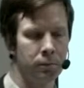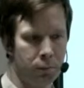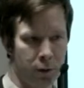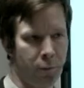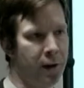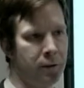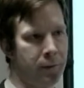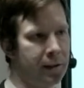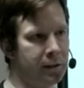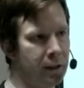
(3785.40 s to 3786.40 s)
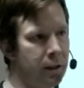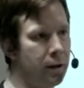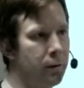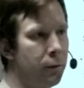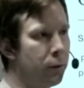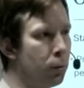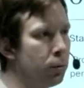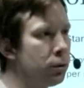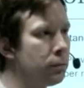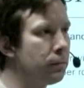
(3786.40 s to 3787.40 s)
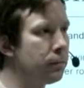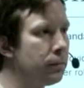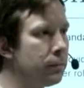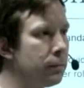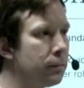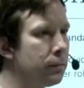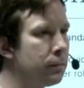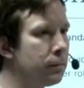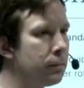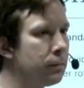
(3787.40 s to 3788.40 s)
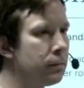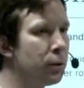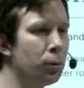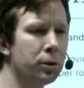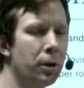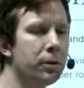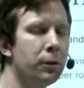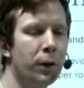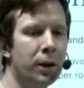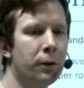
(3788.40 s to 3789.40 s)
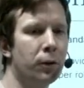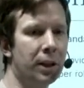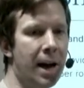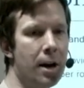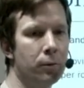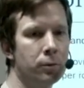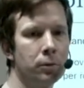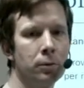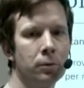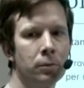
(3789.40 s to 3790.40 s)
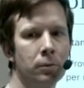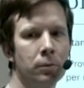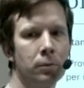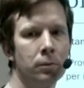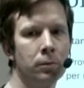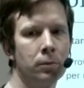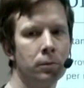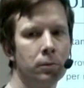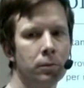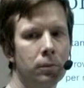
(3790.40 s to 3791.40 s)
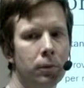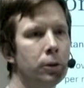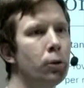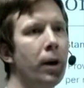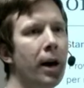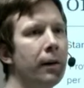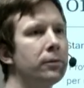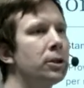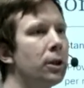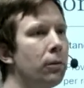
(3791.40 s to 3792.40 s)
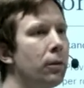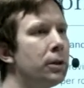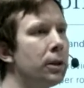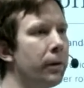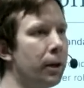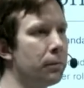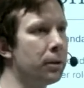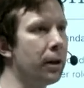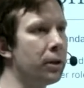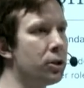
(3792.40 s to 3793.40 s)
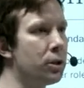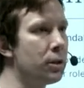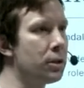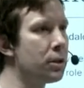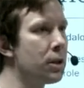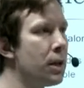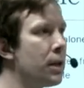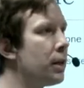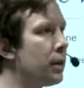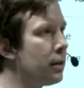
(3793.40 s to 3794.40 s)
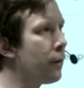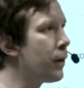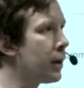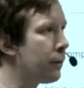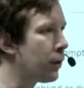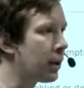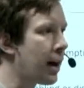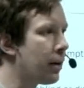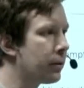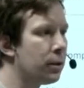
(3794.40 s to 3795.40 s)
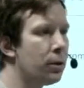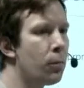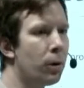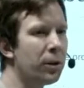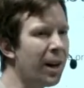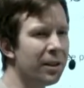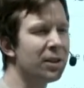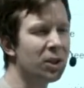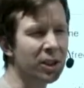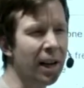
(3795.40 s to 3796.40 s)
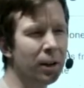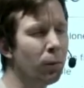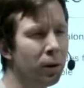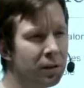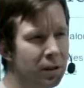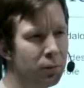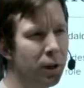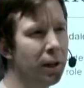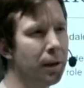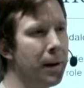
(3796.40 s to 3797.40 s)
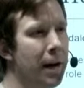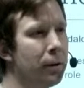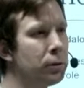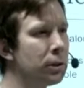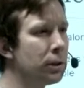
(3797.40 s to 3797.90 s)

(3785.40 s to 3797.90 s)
Defender XDR, of course, but also in Defender for Cloud, where you have security recommendations in Defender for Cloud and you want to understand what is this really about.